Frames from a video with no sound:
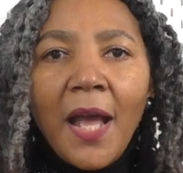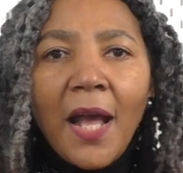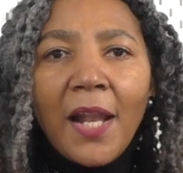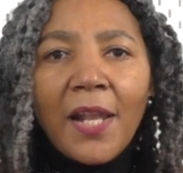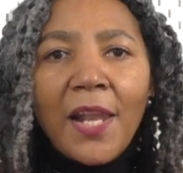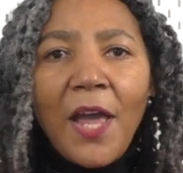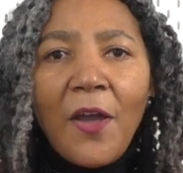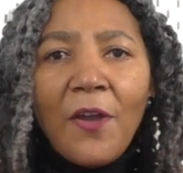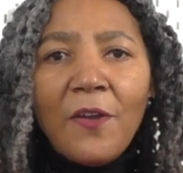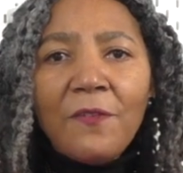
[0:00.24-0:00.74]

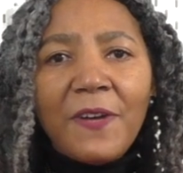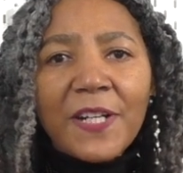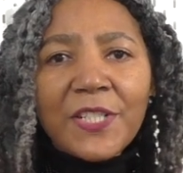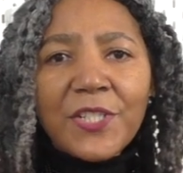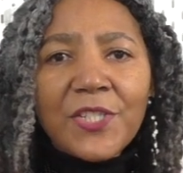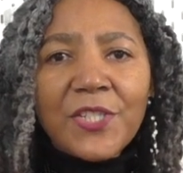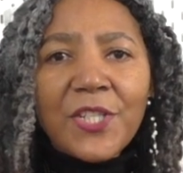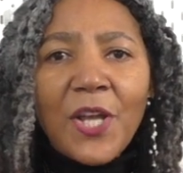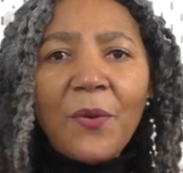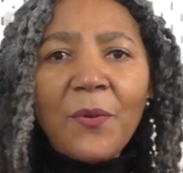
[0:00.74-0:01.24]
Hello
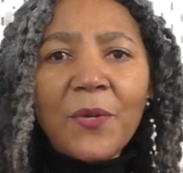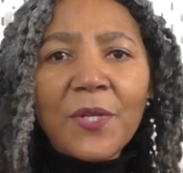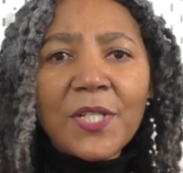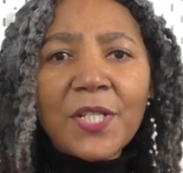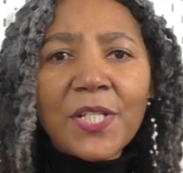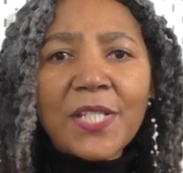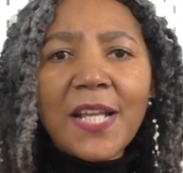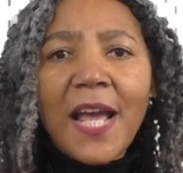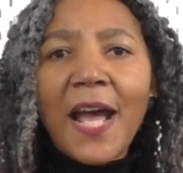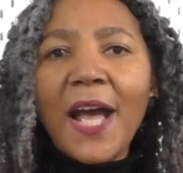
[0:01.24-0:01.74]
fashion
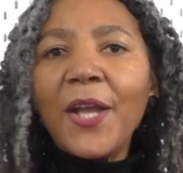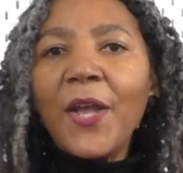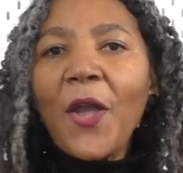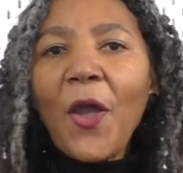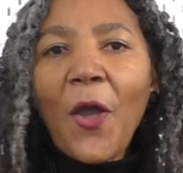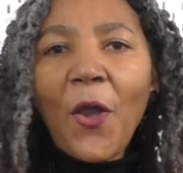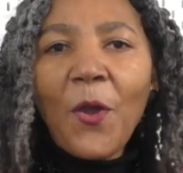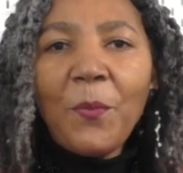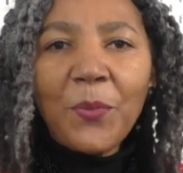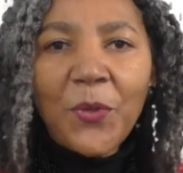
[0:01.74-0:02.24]
sellers, I
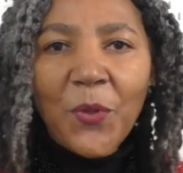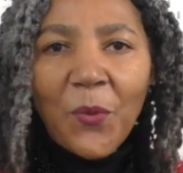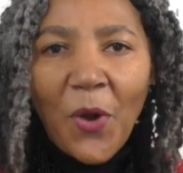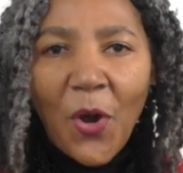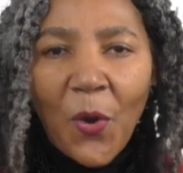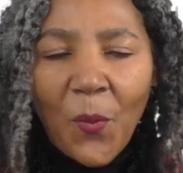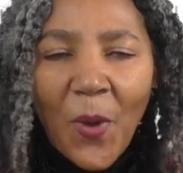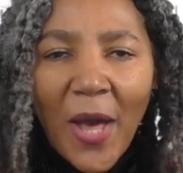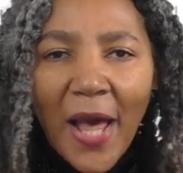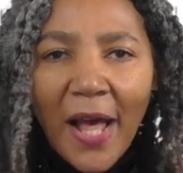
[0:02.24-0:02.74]
hope you
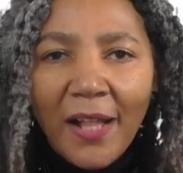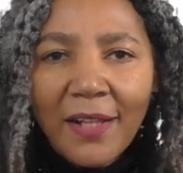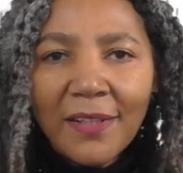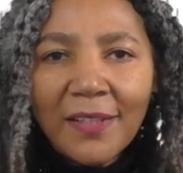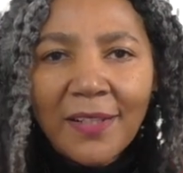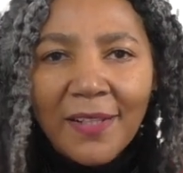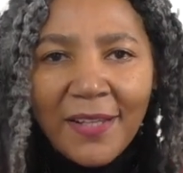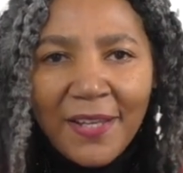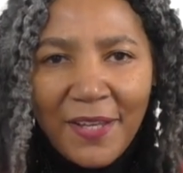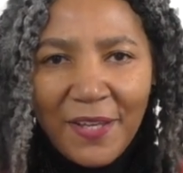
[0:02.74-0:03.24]
are
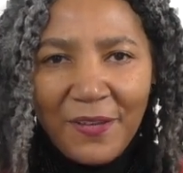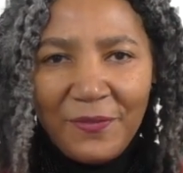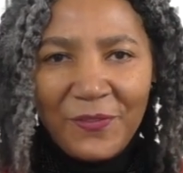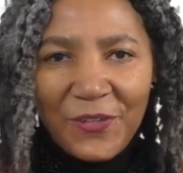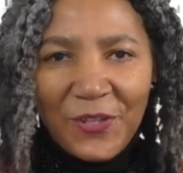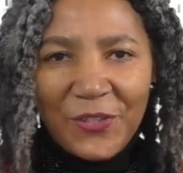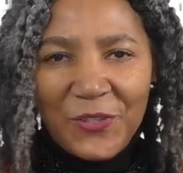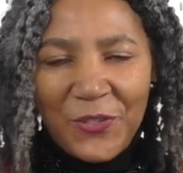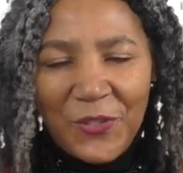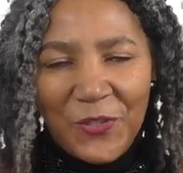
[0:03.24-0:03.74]
well. If
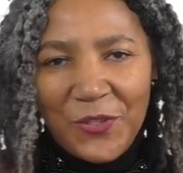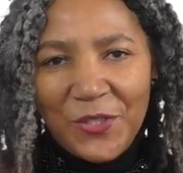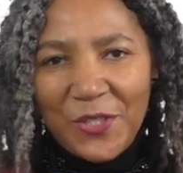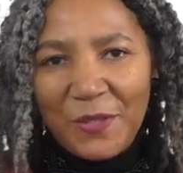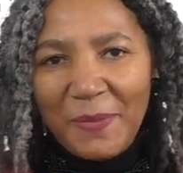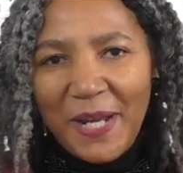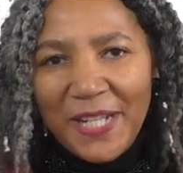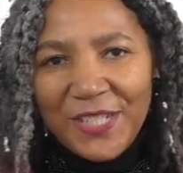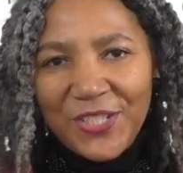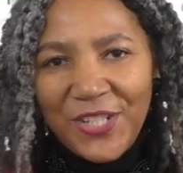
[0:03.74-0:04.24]
you're new to
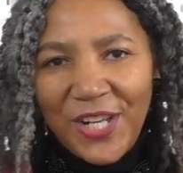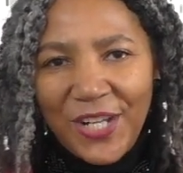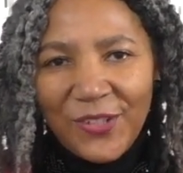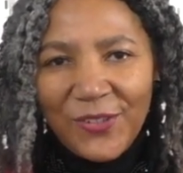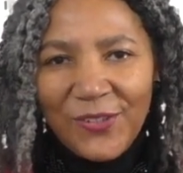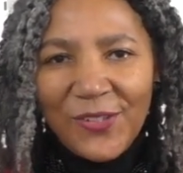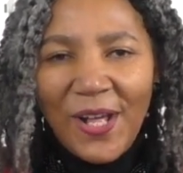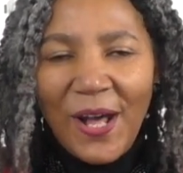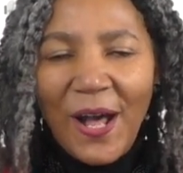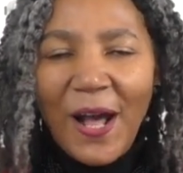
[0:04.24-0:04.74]
my
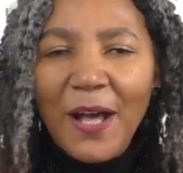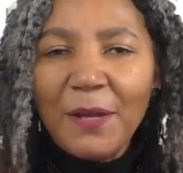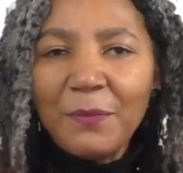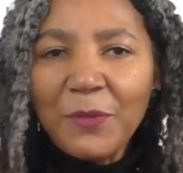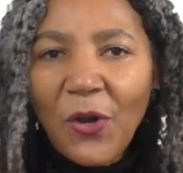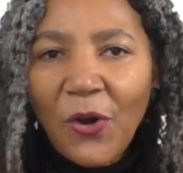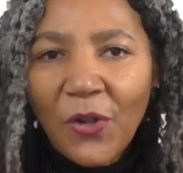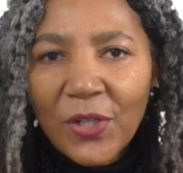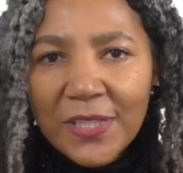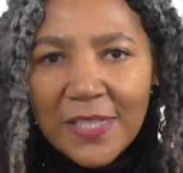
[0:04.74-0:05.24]
channel, I'm
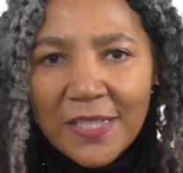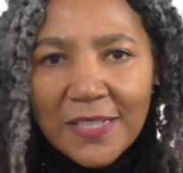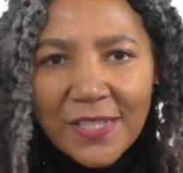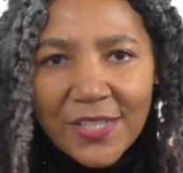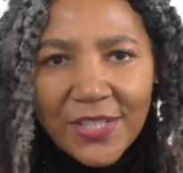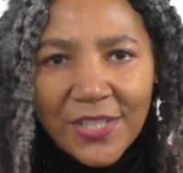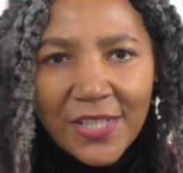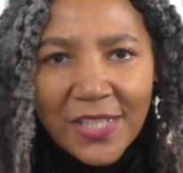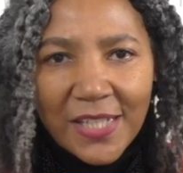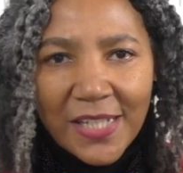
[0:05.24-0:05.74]
Colleen
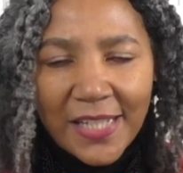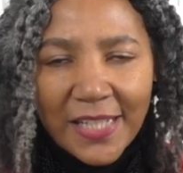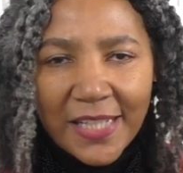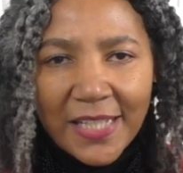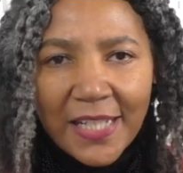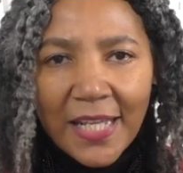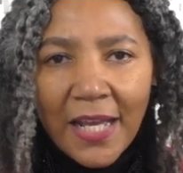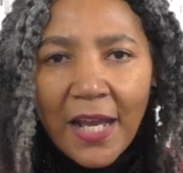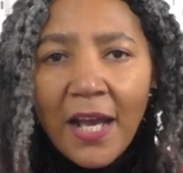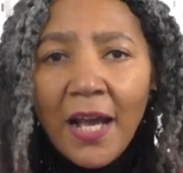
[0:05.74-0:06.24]
G.
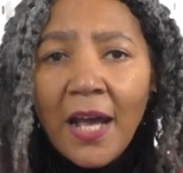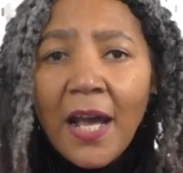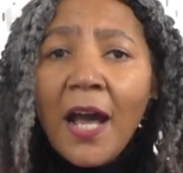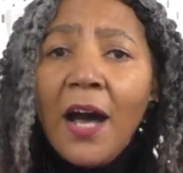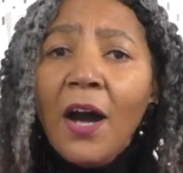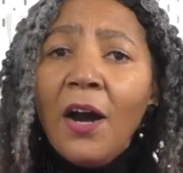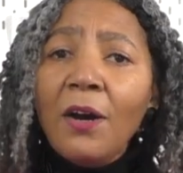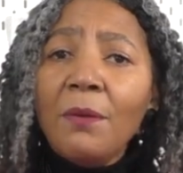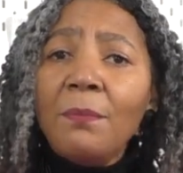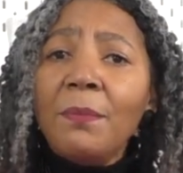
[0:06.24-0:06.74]
Lee.
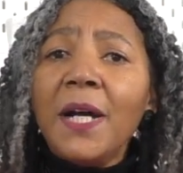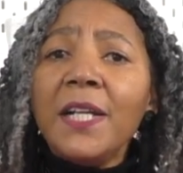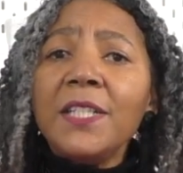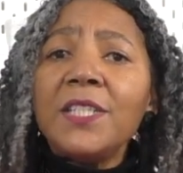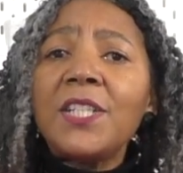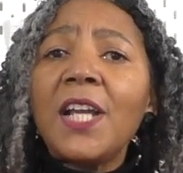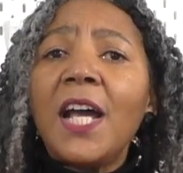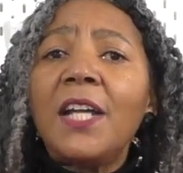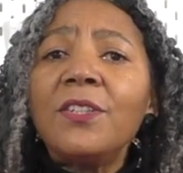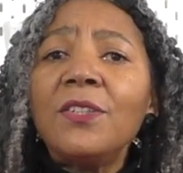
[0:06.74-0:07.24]
On my
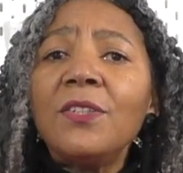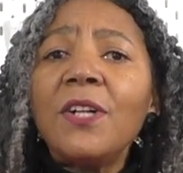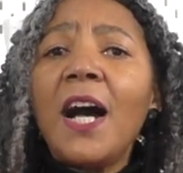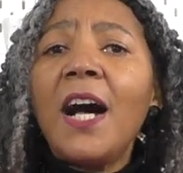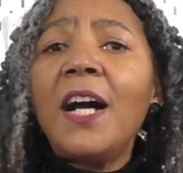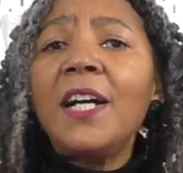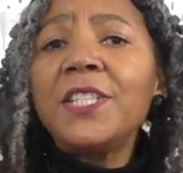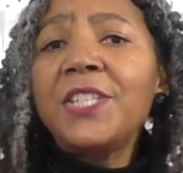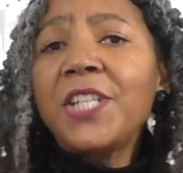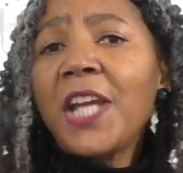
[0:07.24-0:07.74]
channel,
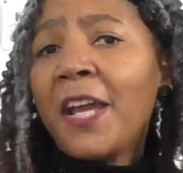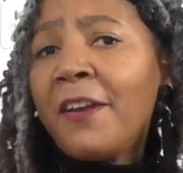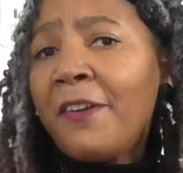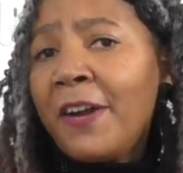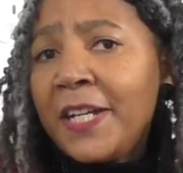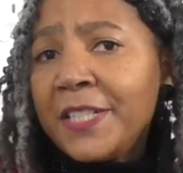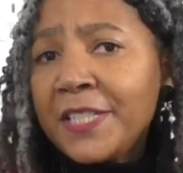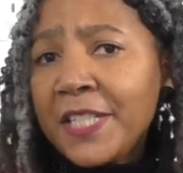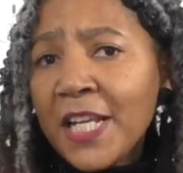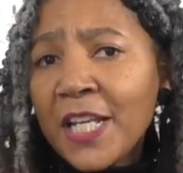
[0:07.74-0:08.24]
I share
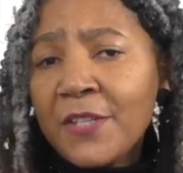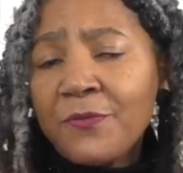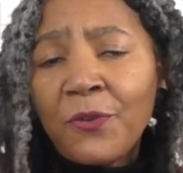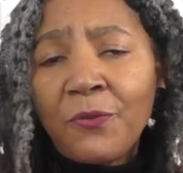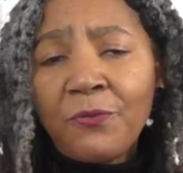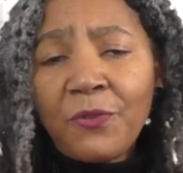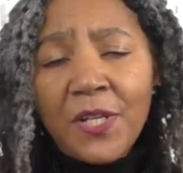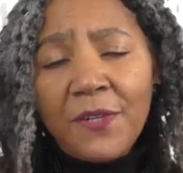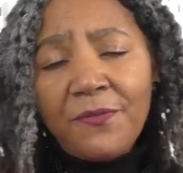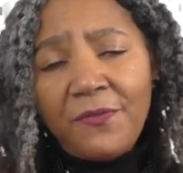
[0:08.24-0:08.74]
ideas for
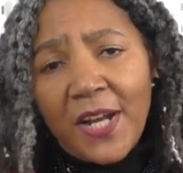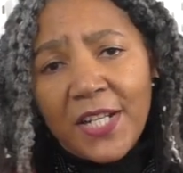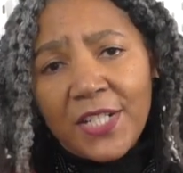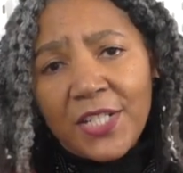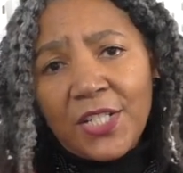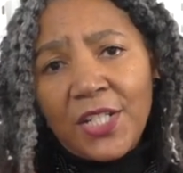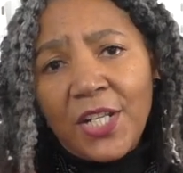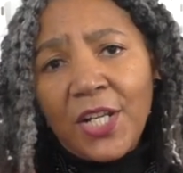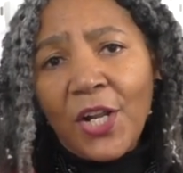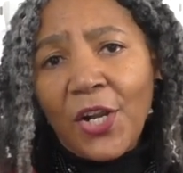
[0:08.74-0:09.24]

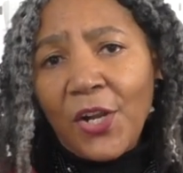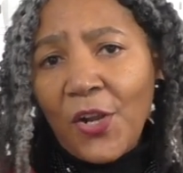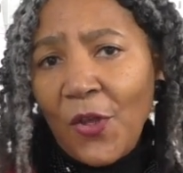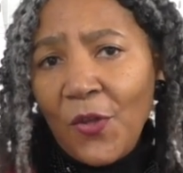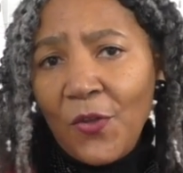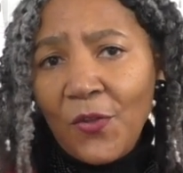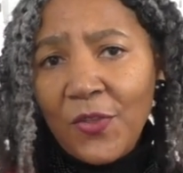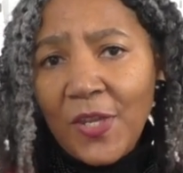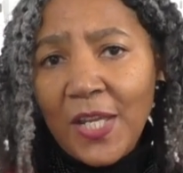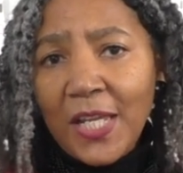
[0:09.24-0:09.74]
refashioning
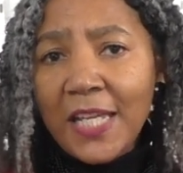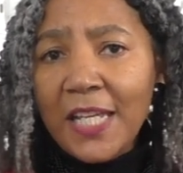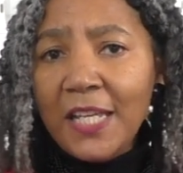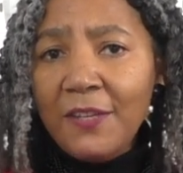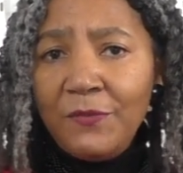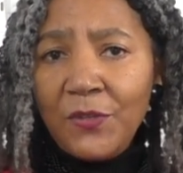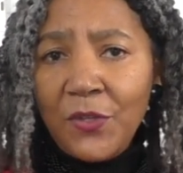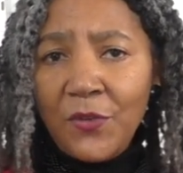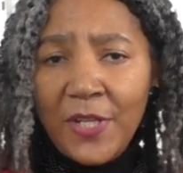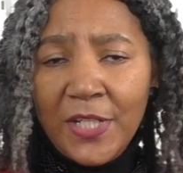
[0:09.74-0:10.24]
clothing.
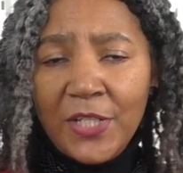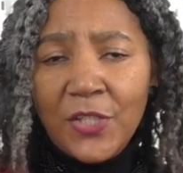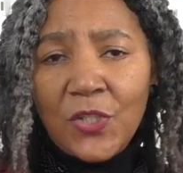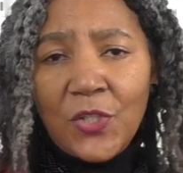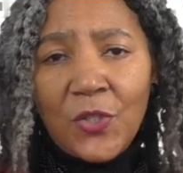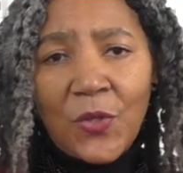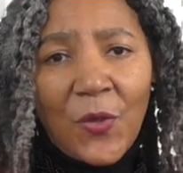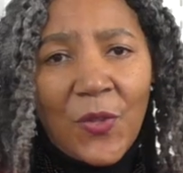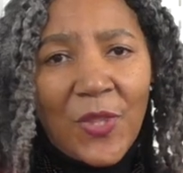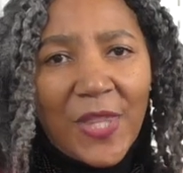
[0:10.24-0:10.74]
If you're
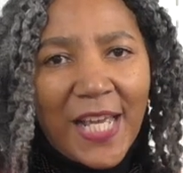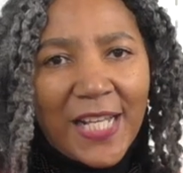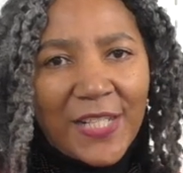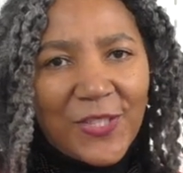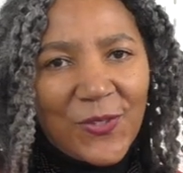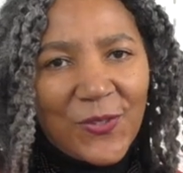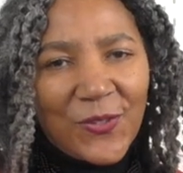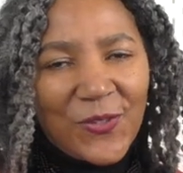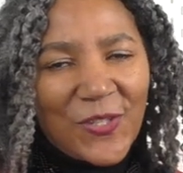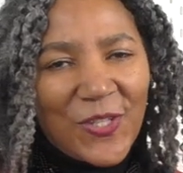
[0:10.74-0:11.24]
into
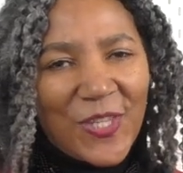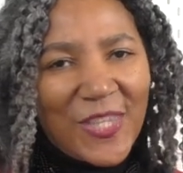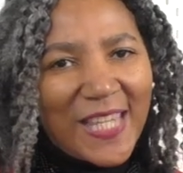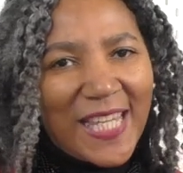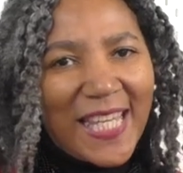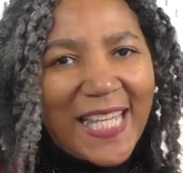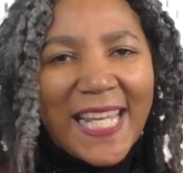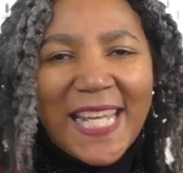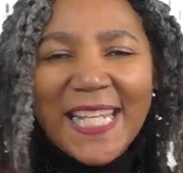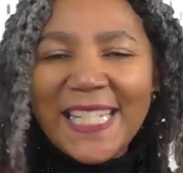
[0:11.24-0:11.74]
that sort of
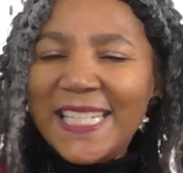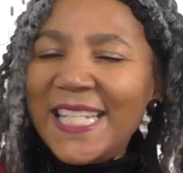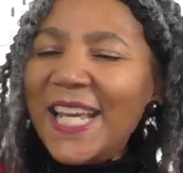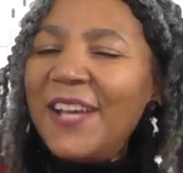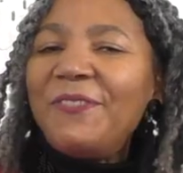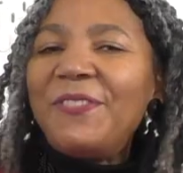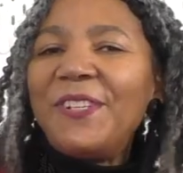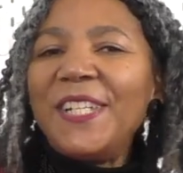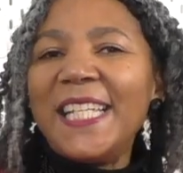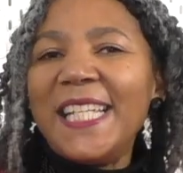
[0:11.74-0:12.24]
thing, it
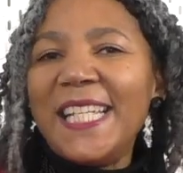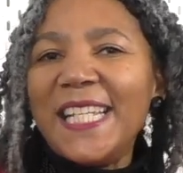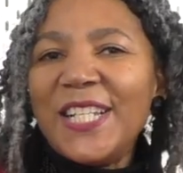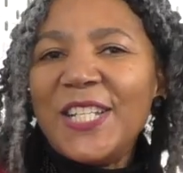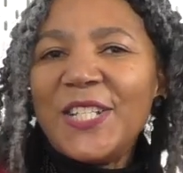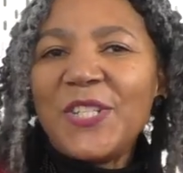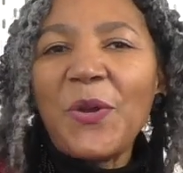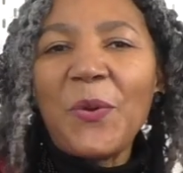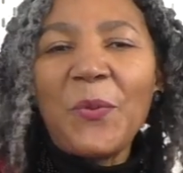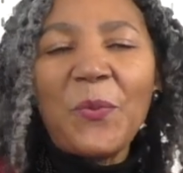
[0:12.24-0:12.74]
definitely
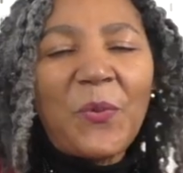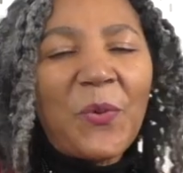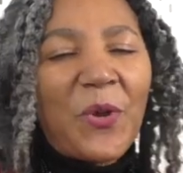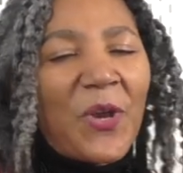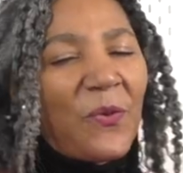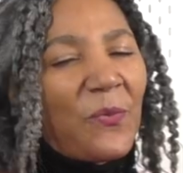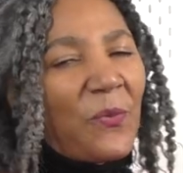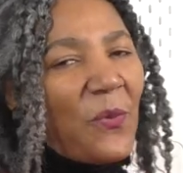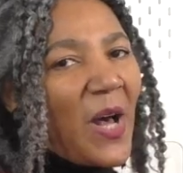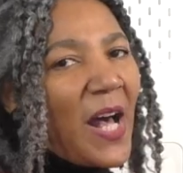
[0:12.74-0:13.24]
is
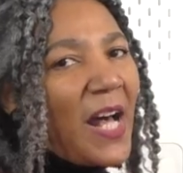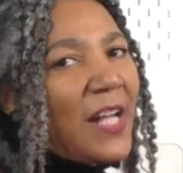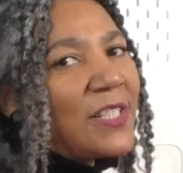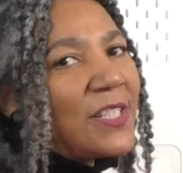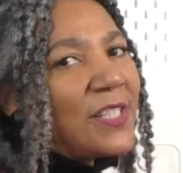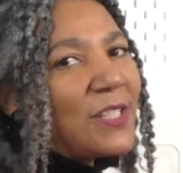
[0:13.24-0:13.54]
worthwhile